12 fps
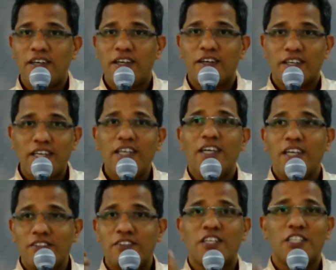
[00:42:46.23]
okay,
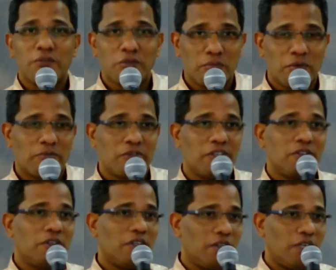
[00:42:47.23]
inside the womb of his,
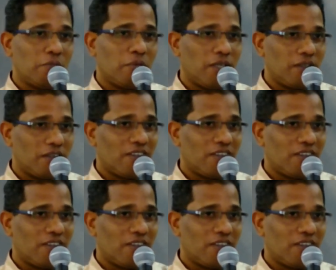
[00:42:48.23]
uh, their mother.